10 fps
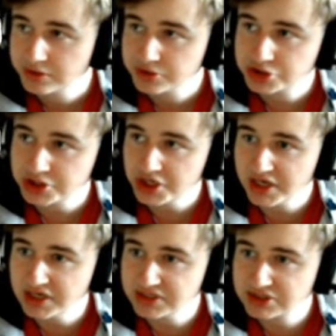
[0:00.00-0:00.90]
She
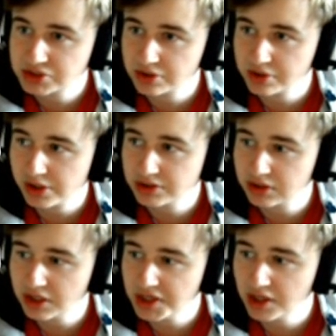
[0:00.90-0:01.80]
is
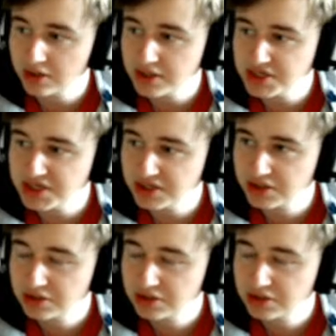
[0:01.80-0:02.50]
currently leading.